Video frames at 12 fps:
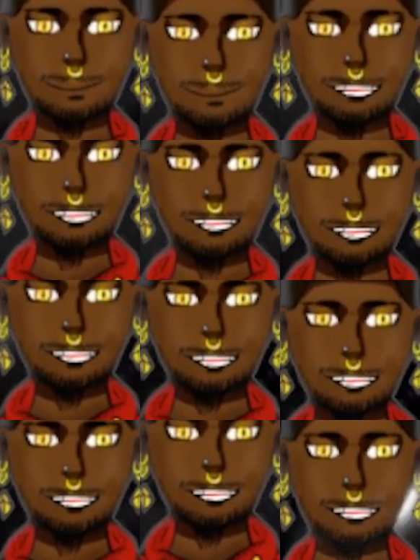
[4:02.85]
It was a
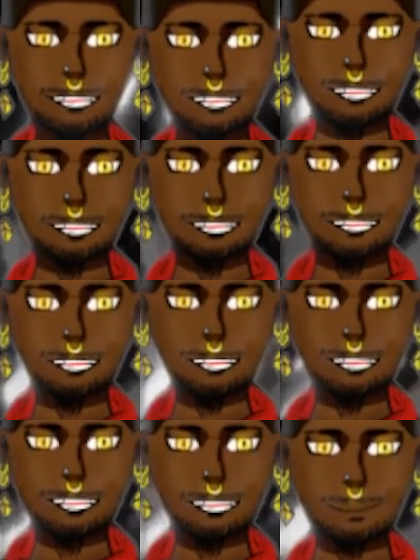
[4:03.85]
great teaser, but it was short, you
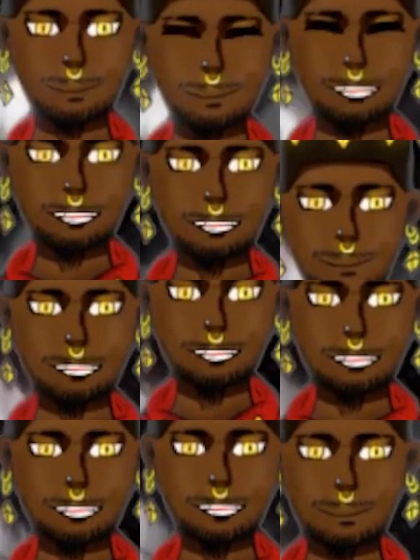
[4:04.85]
know. But you know, it's
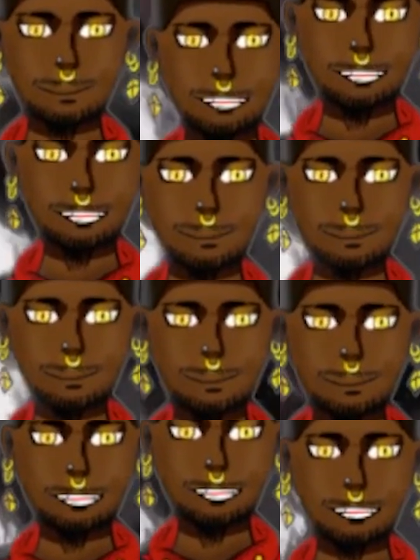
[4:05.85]
a teaser, so I
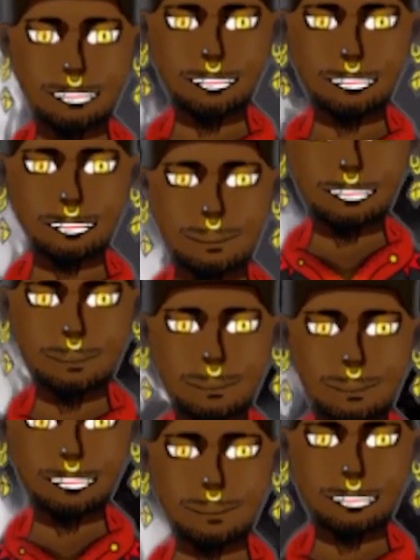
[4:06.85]
can't be too mad at
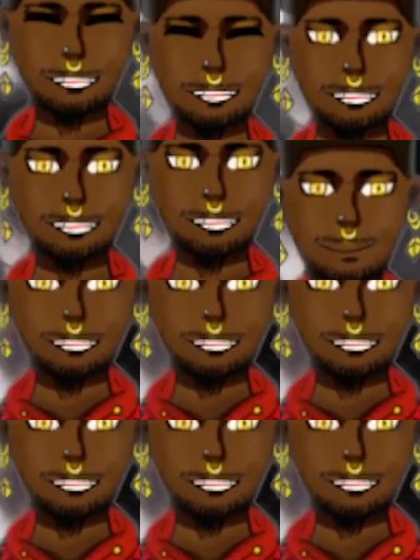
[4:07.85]
that.